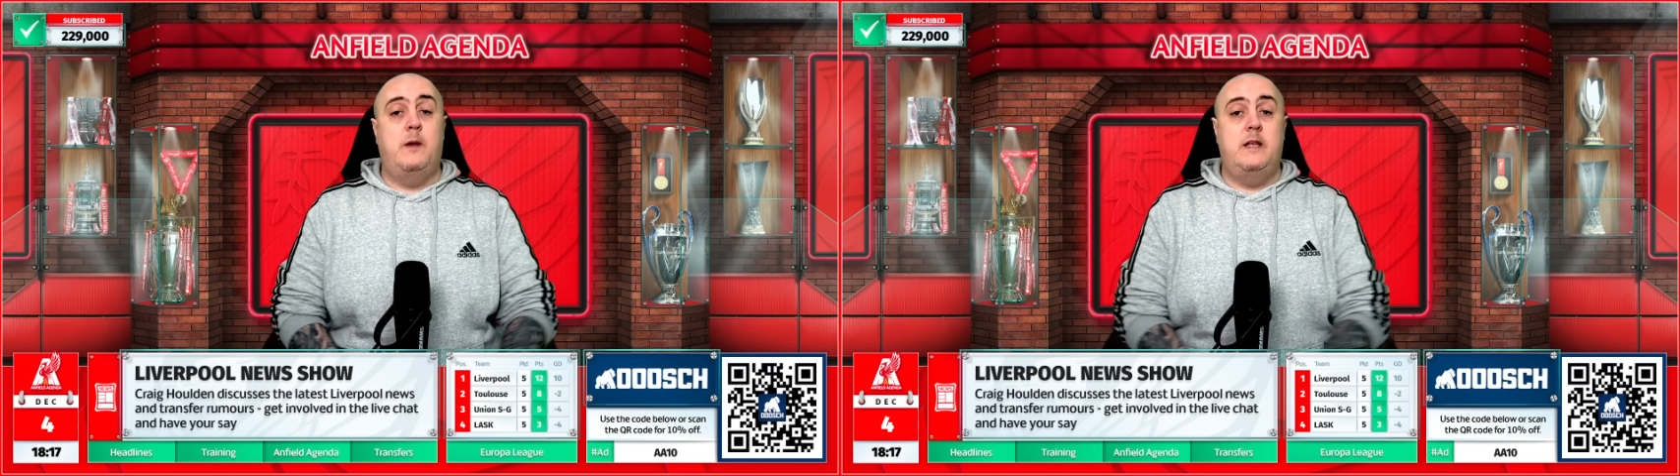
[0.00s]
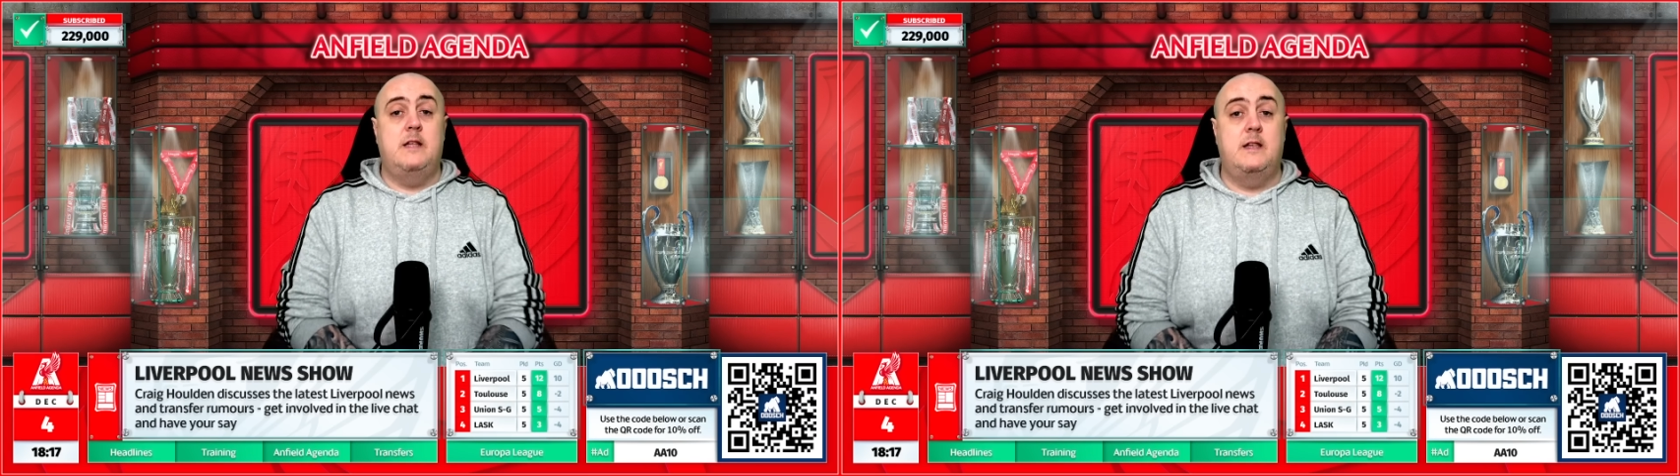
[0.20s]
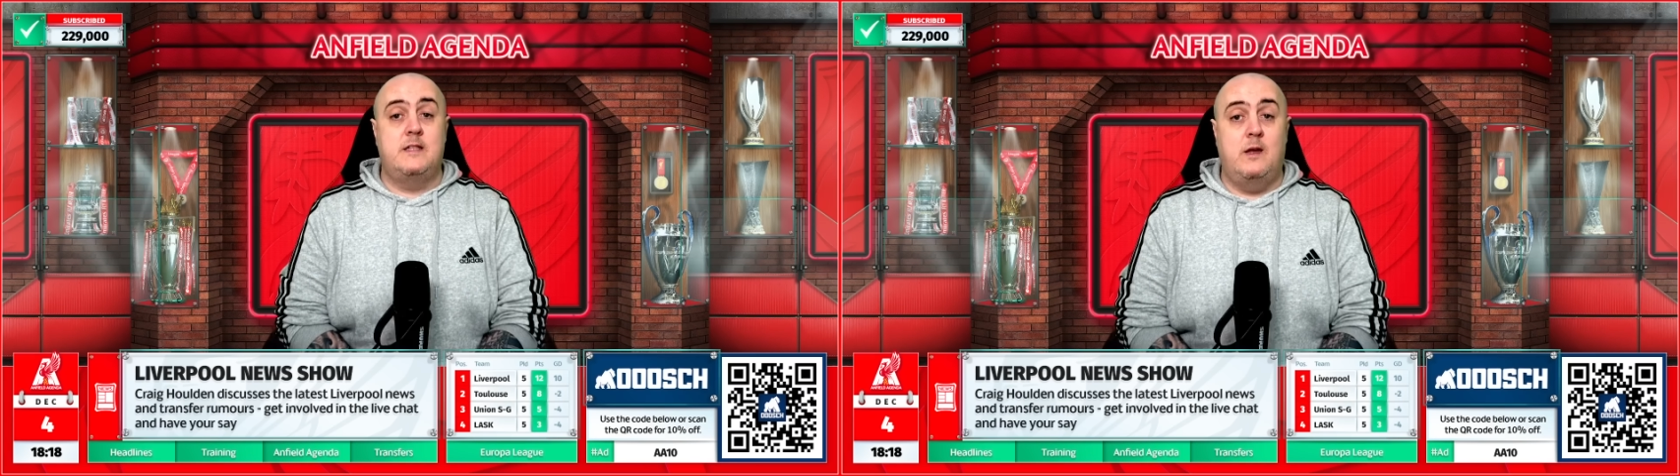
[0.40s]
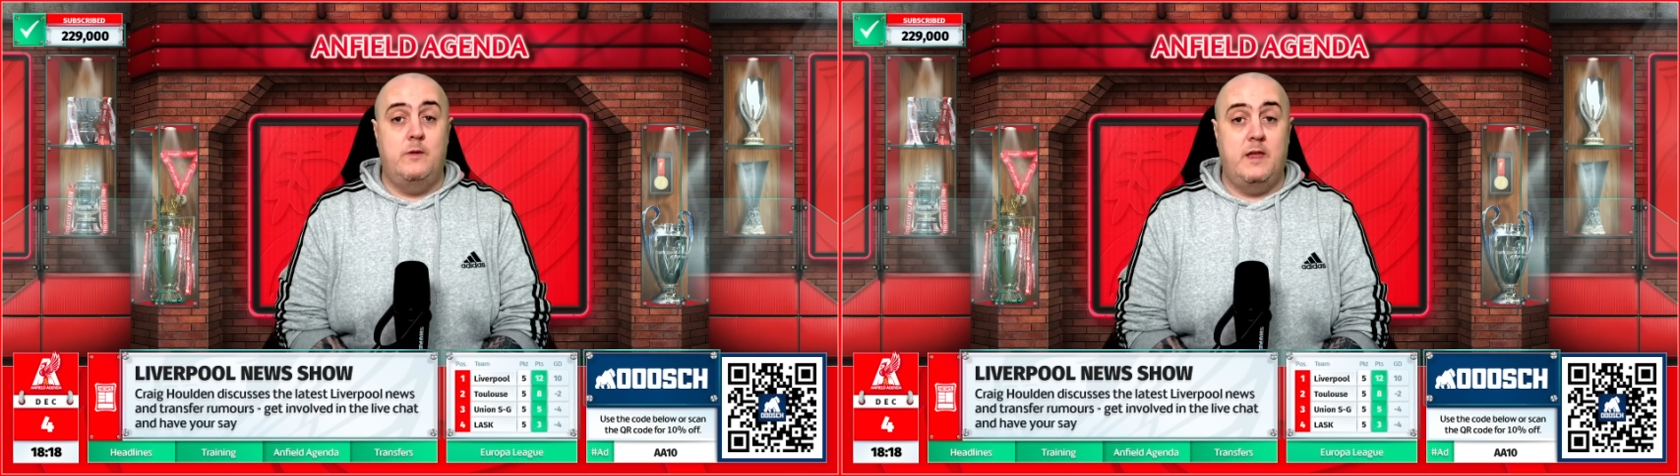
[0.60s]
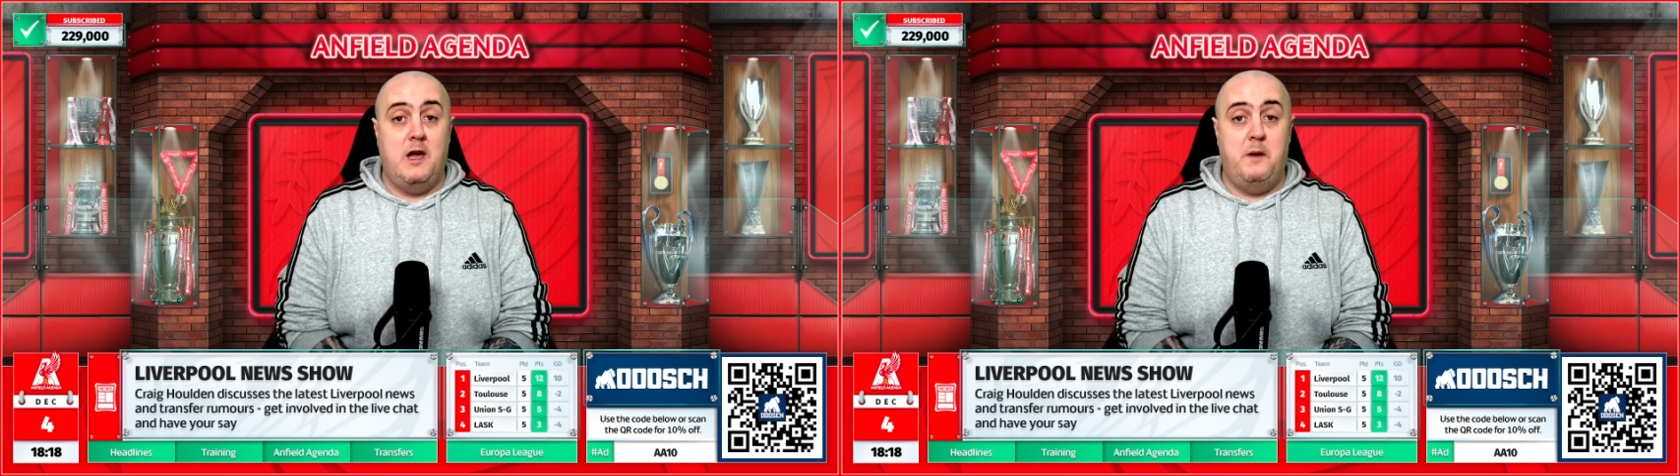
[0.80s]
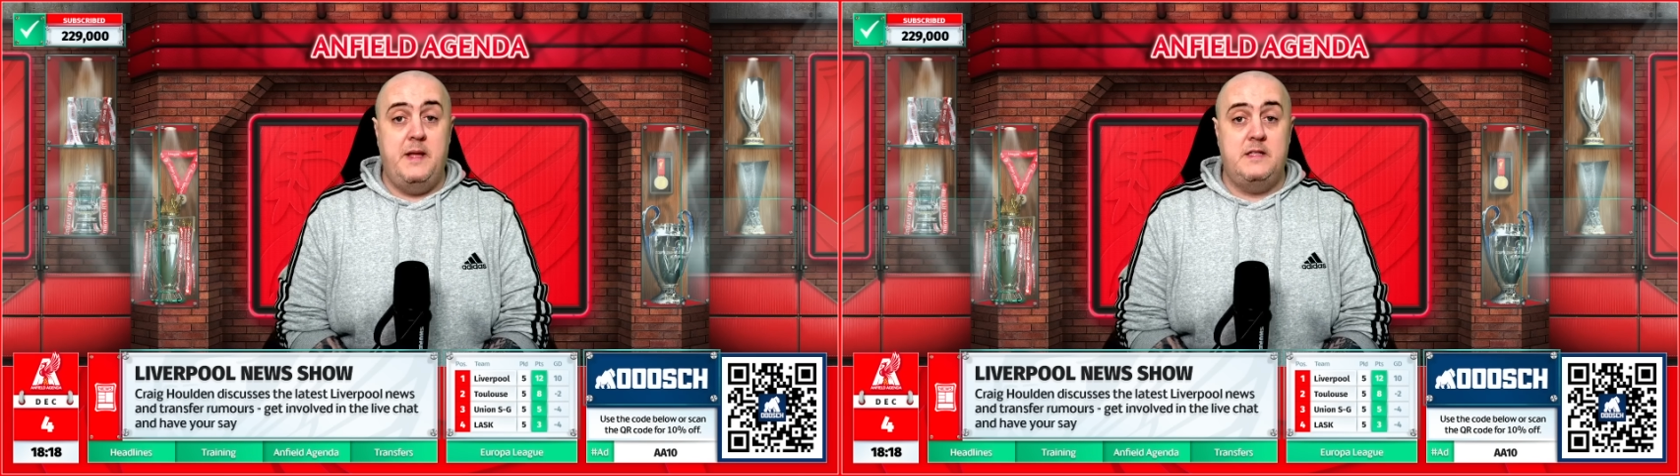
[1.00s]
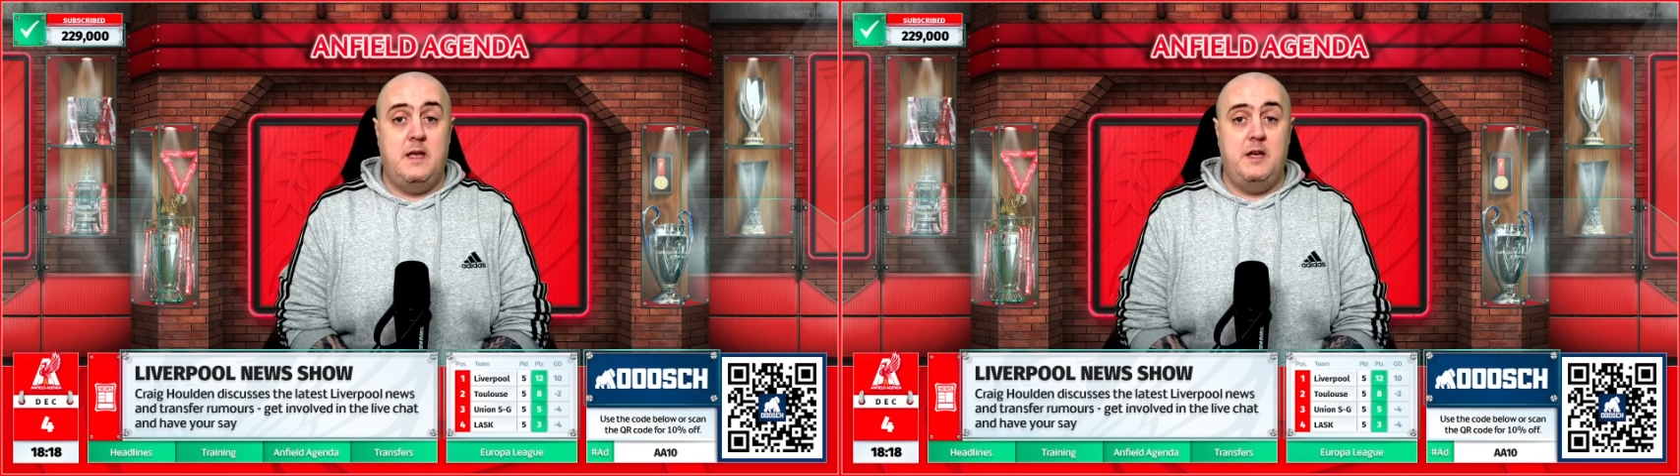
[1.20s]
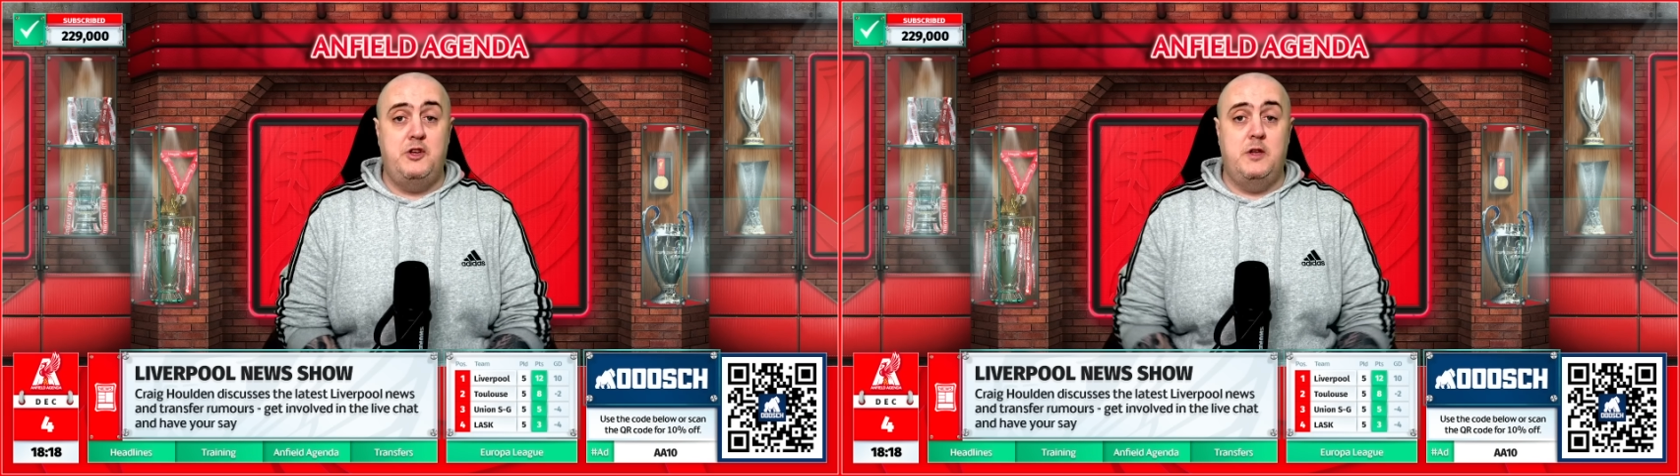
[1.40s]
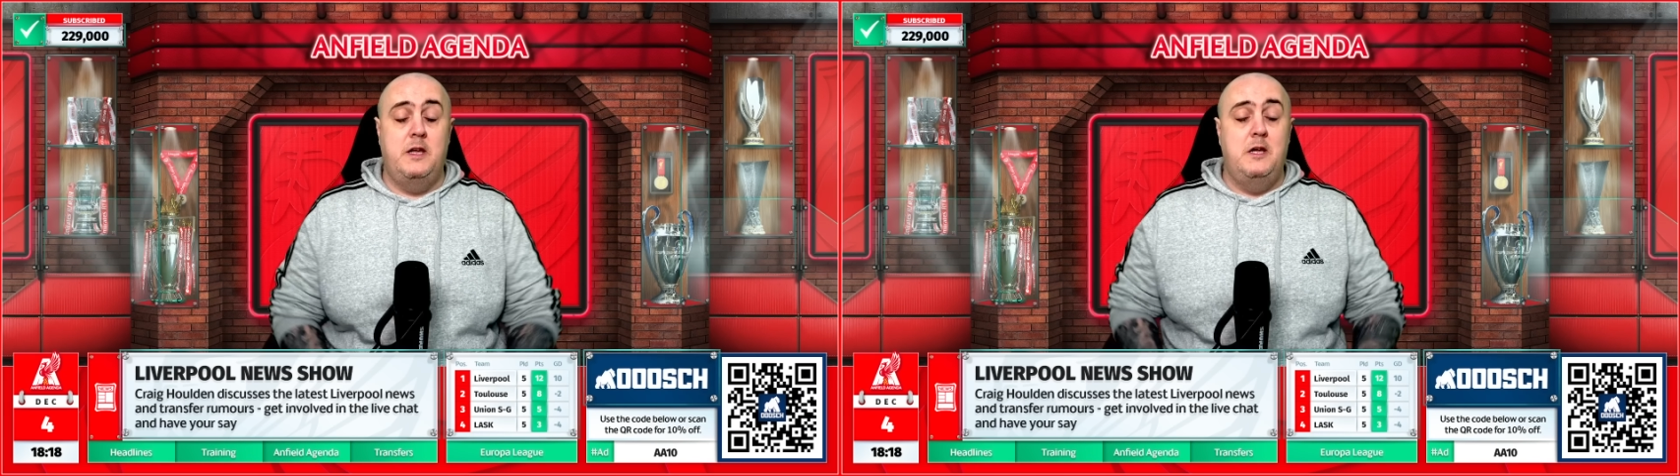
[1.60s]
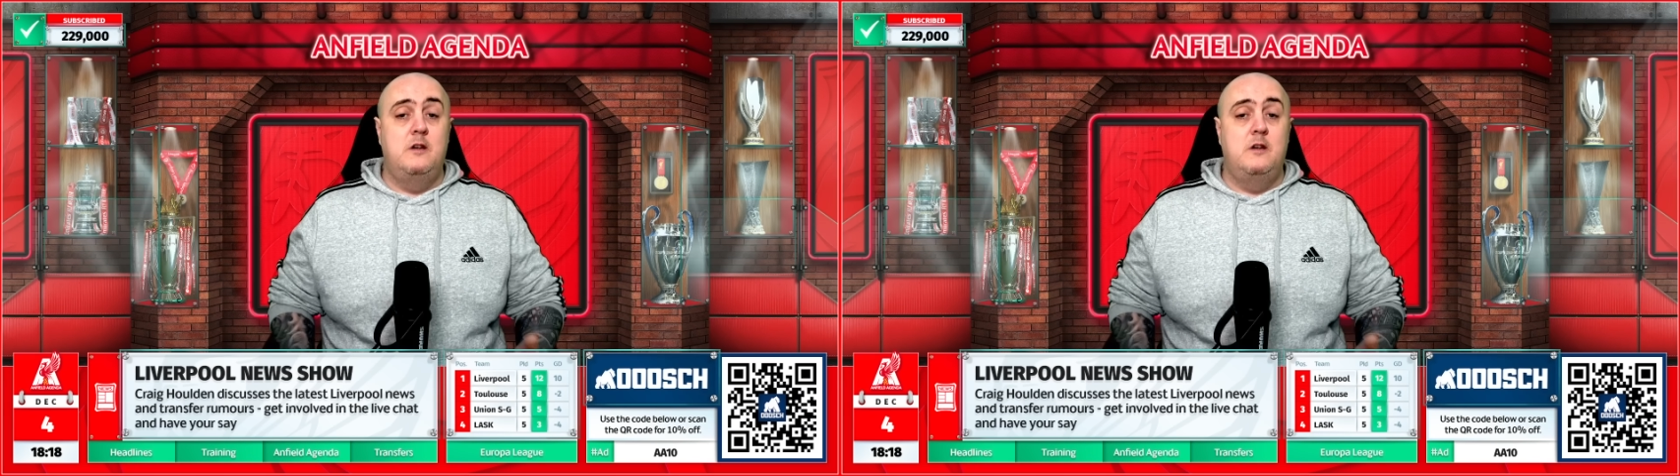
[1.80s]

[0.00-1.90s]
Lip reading: please let us know in the comment section.